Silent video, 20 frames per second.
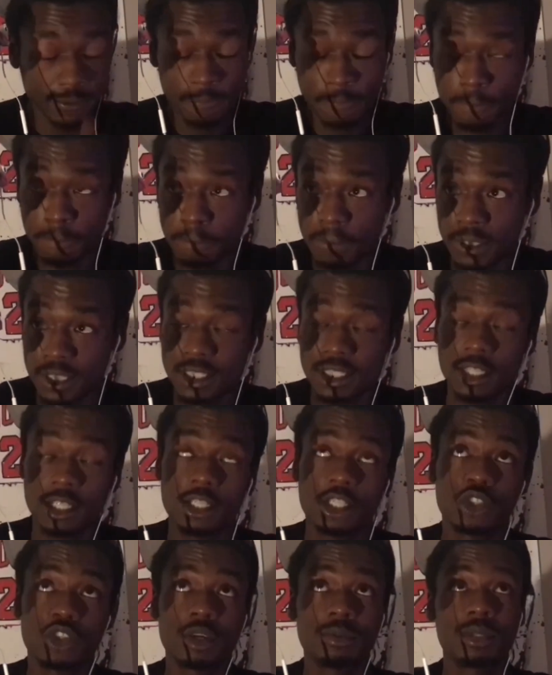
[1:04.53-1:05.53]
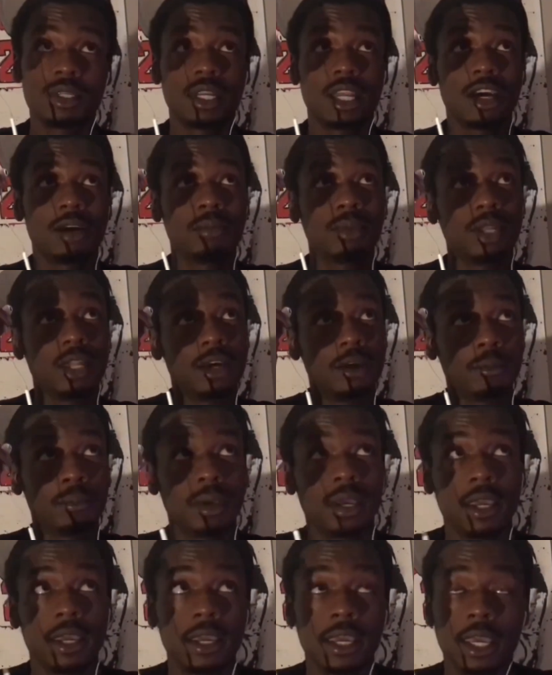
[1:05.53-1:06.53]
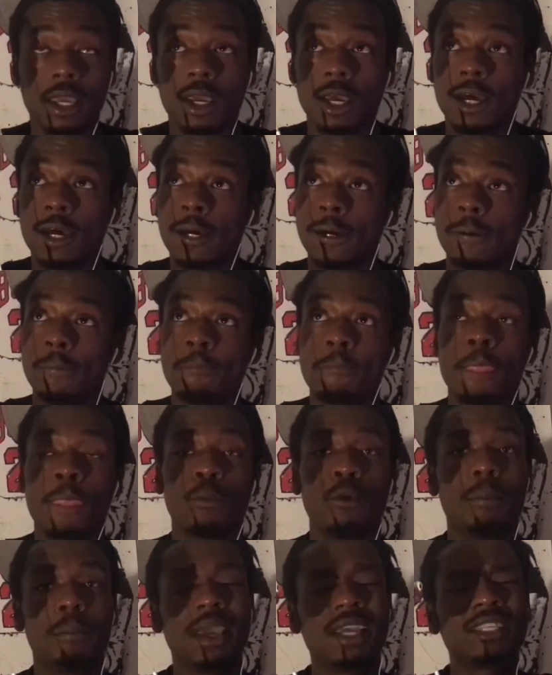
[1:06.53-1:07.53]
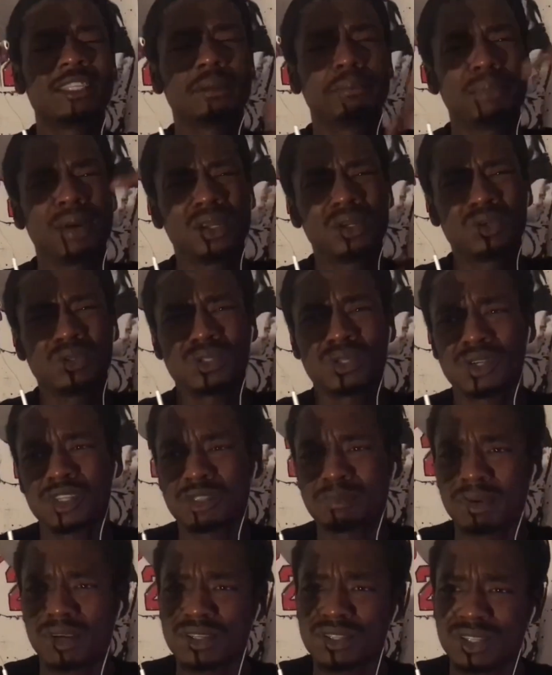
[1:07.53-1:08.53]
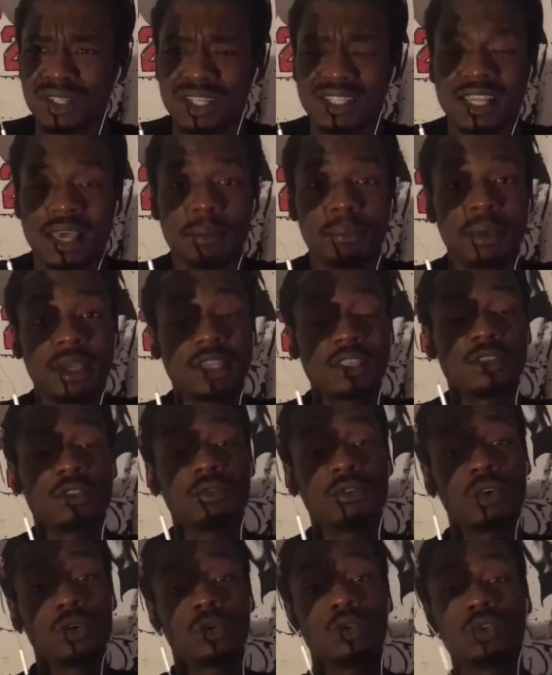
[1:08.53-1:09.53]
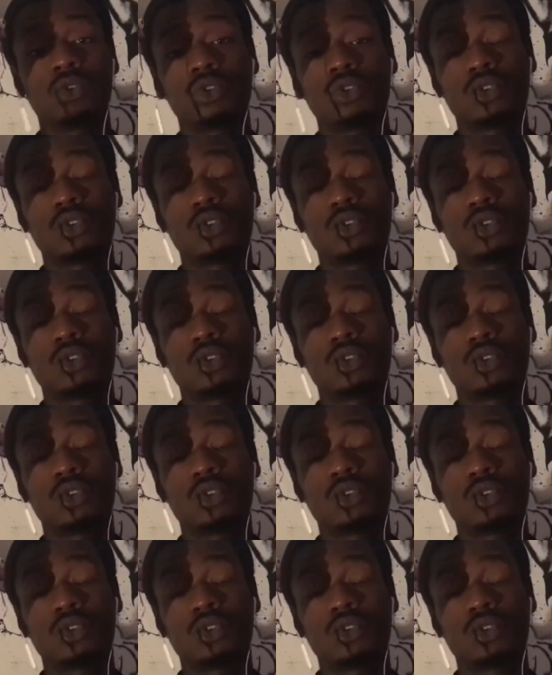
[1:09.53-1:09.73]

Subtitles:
But it's in the description down below, man. And what makes the bundle so special is I mix the presets